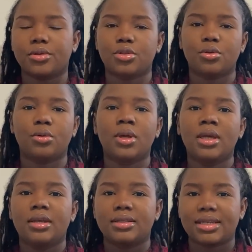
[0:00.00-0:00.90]
So
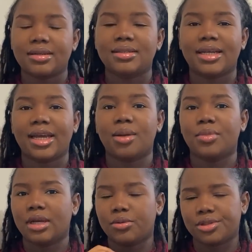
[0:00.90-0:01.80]
second time,
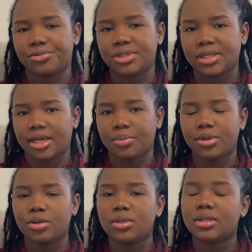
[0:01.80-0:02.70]
that was the reason I puked.